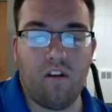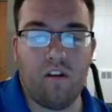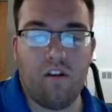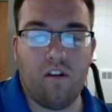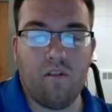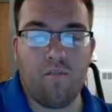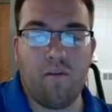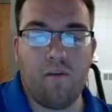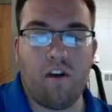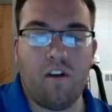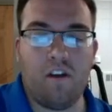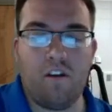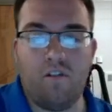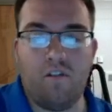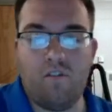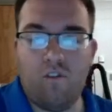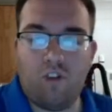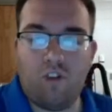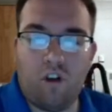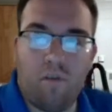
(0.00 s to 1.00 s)
Because if you
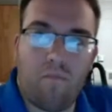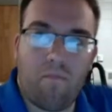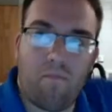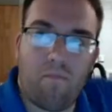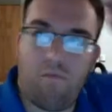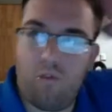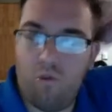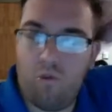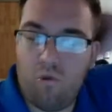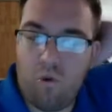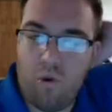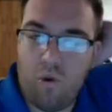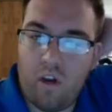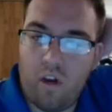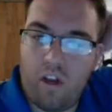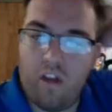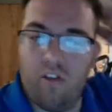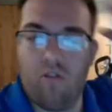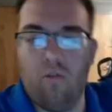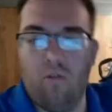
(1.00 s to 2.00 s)
jump too quick
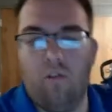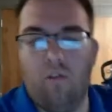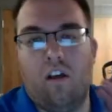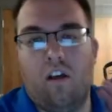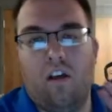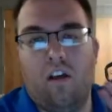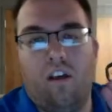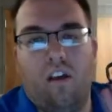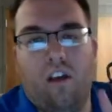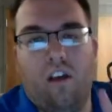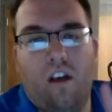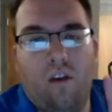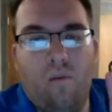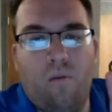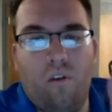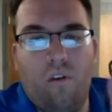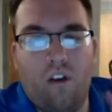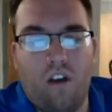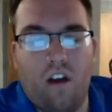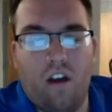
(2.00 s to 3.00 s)
into like, I want
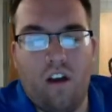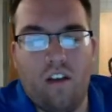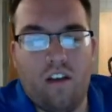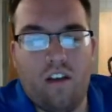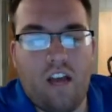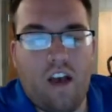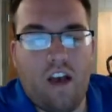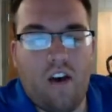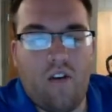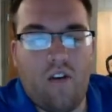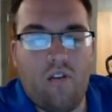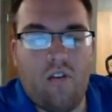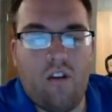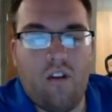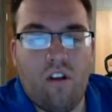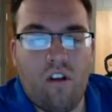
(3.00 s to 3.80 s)
to cut down,